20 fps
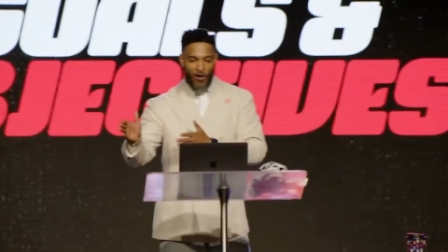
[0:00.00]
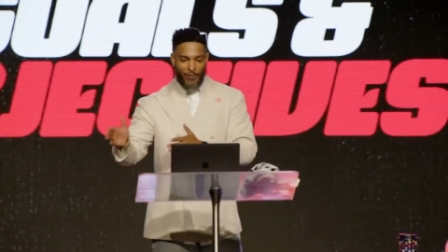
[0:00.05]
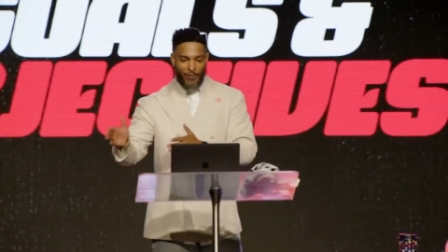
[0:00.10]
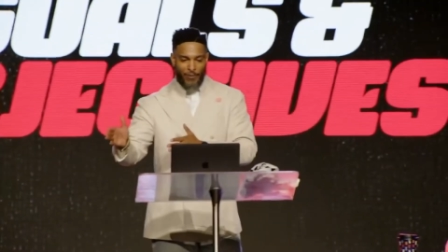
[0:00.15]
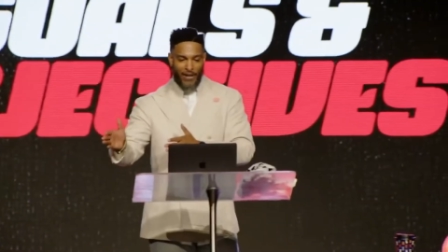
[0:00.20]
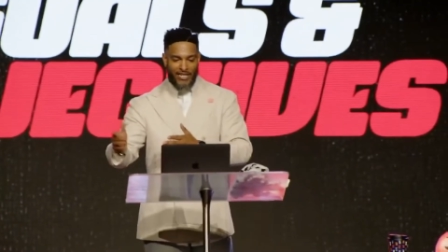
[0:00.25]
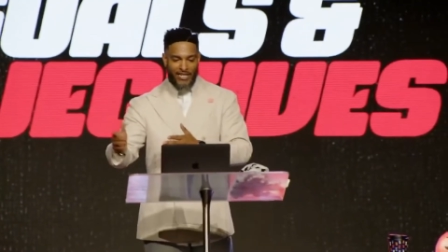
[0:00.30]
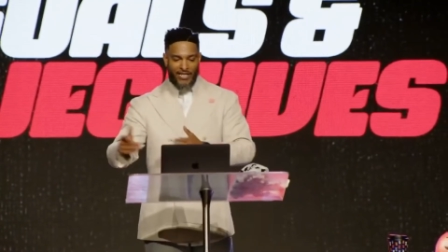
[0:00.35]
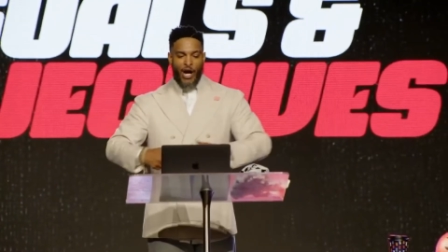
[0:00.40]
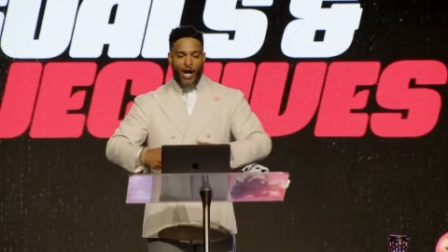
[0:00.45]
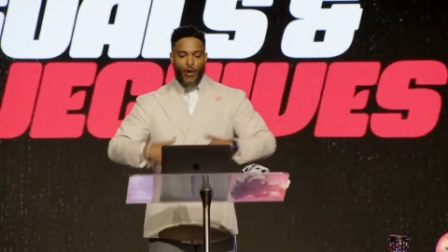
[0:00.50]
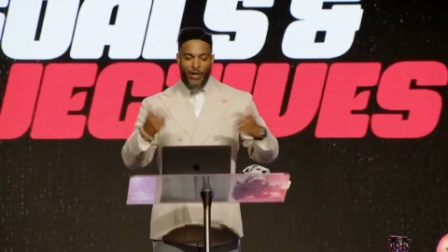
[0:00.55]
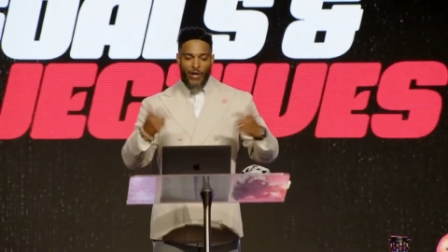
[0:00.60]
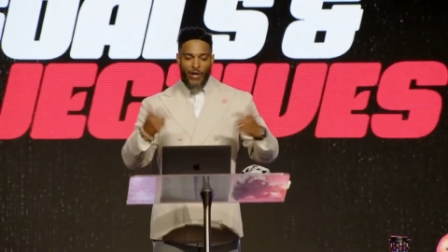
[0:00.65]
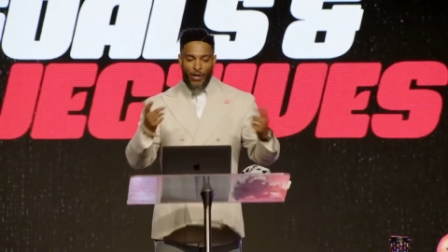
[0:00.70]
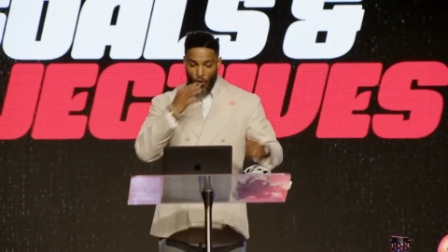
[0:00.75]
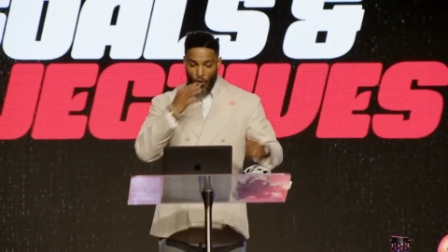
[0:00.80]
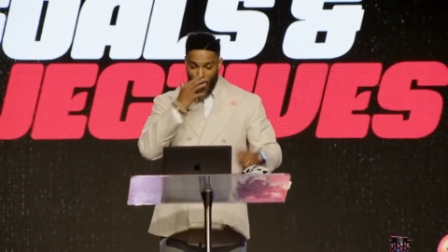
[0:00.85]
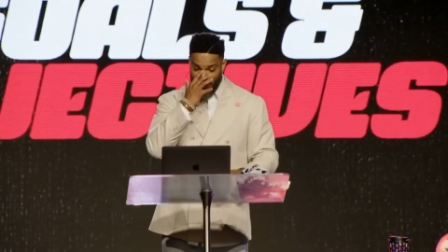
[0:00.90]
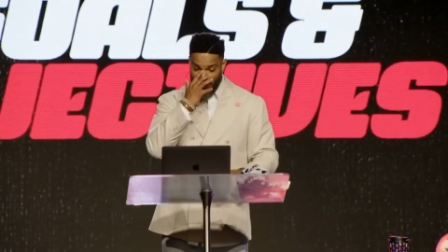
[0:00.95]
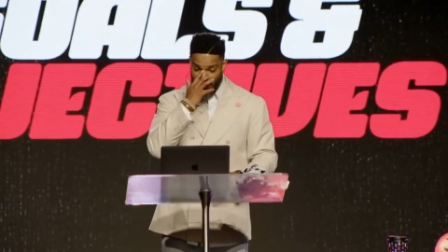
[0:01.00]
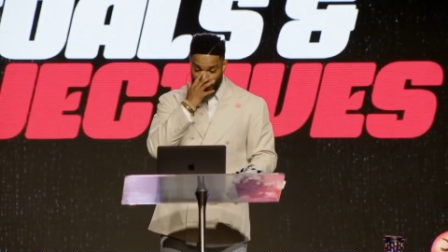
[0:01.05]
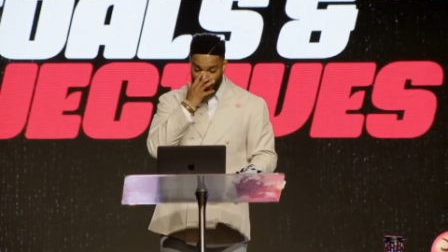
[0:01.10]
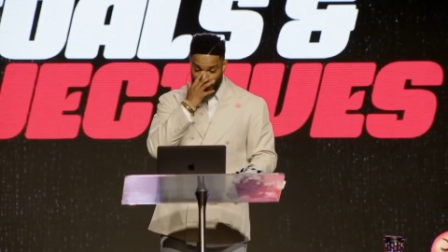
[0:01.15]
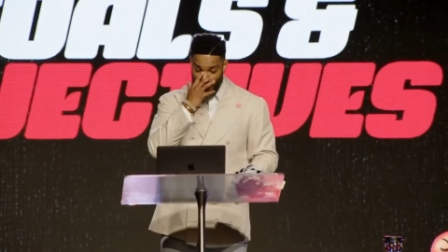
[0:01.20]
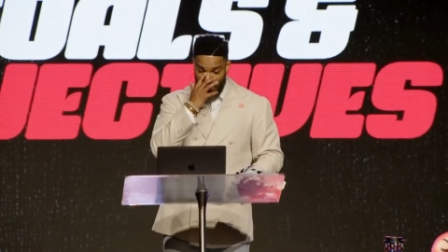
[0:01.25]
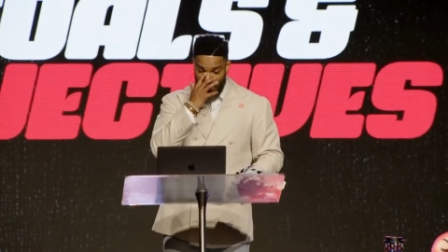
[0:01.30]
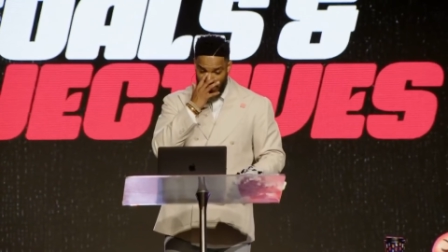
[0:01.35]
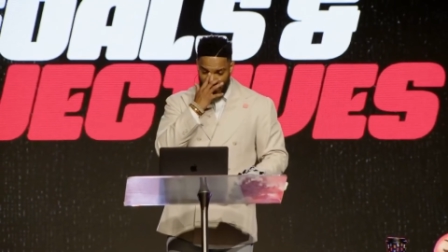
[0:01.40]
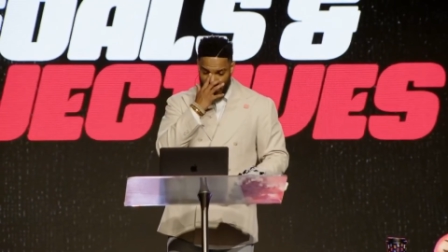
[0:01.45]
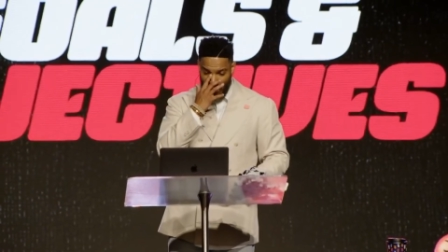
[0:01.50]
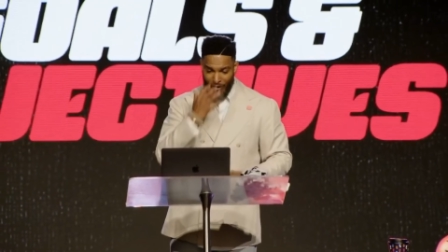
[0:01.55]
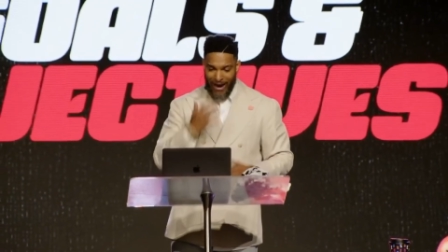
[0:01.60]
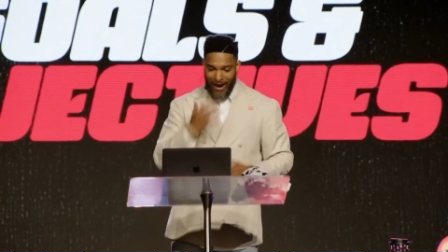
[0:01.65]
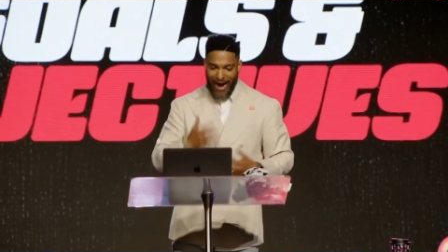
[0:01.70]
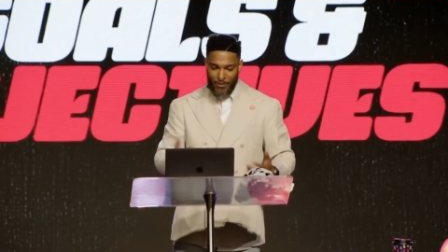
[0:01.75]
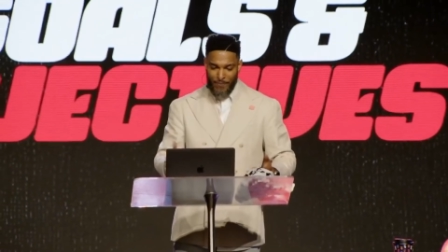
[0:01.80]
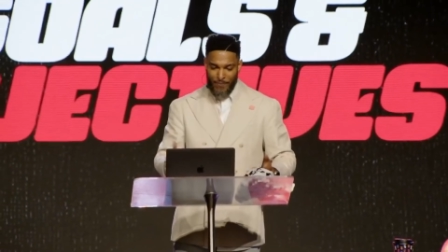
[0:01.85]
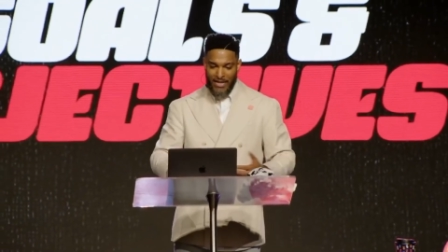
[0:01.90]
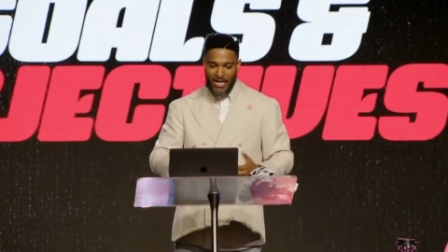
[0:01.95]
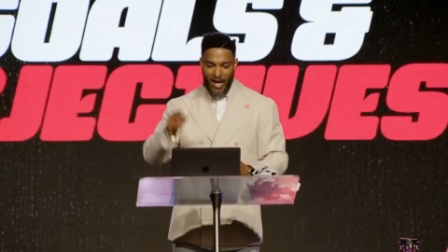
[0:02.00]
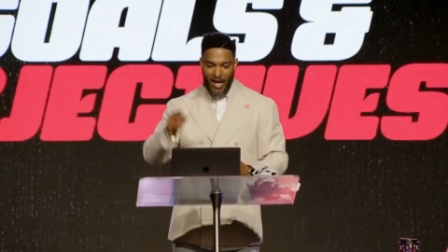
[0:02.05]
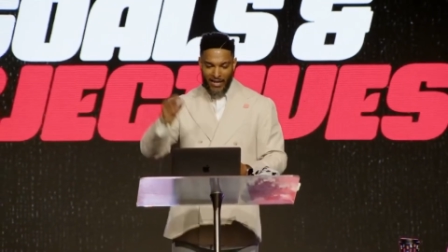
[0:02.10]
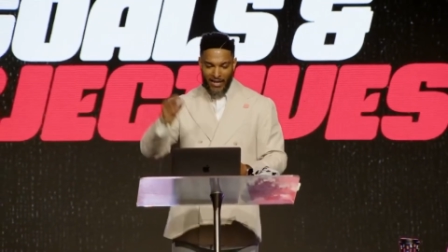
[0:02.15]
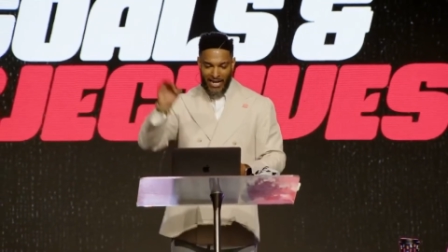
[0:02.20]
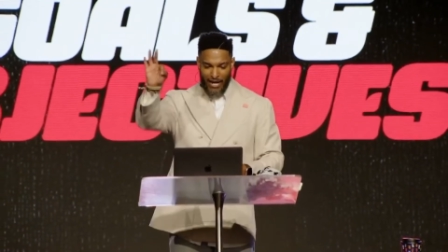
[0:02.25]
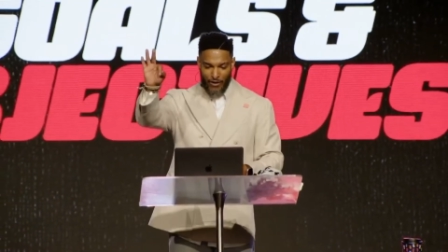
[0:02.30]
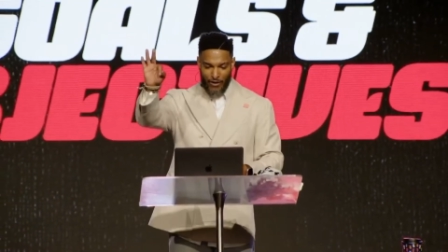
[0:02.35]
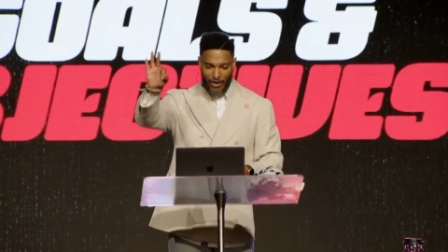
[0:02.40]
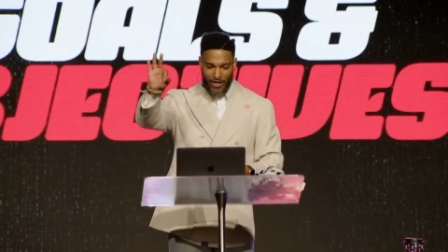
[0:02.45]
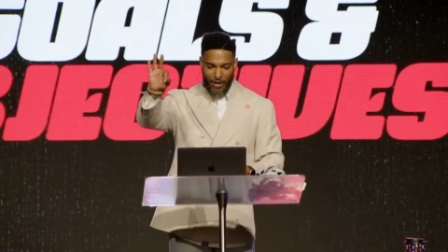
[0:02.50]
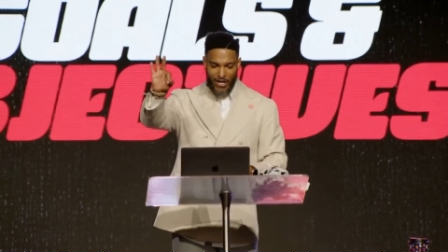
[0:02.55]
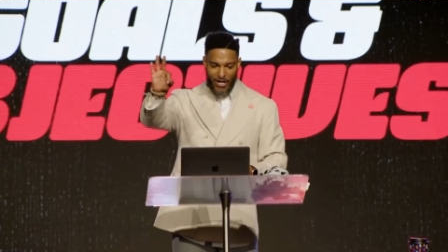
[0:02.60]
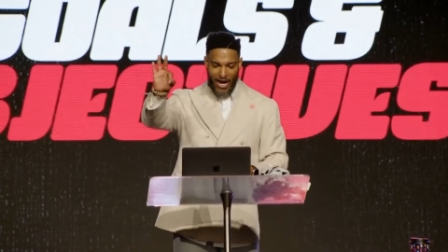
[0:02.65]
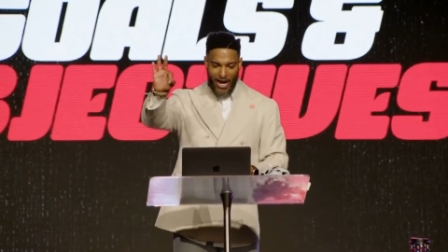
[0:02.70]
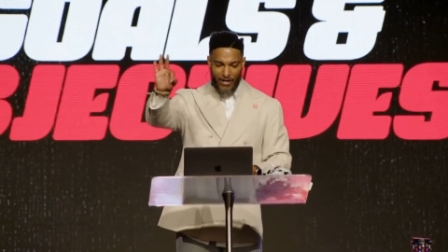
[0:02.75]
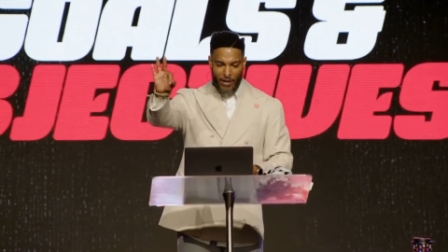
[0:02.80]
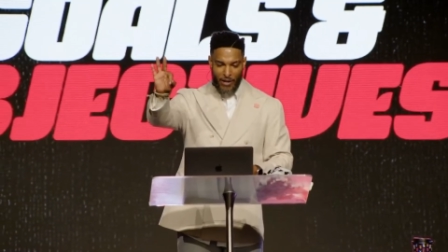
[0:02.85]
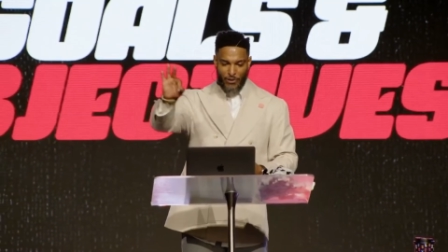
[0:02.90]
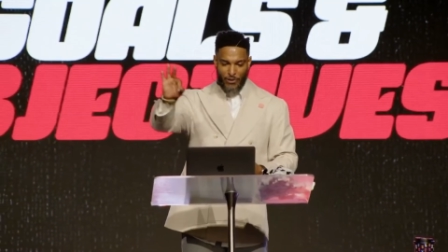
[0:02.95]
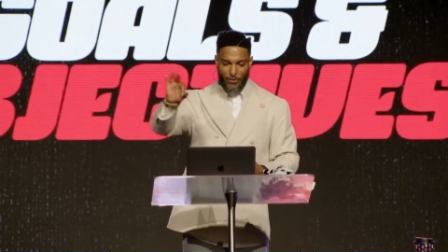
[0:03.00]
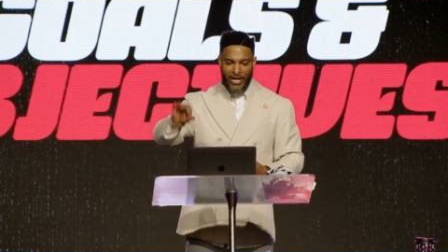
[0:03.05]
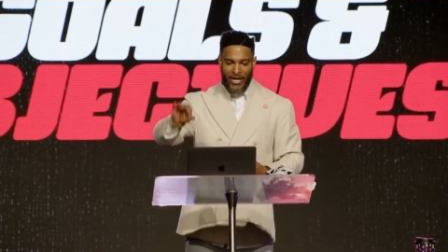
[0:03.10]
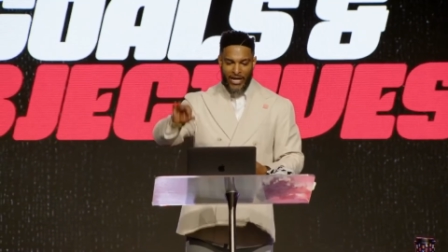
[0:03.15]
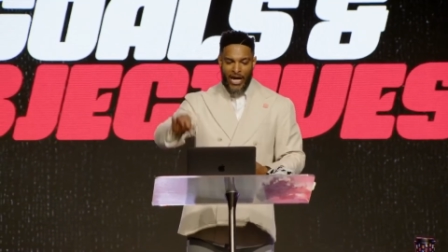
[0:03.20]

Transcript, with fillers: place. We want to learn how to be godly angry. Come on, y'all. Number three,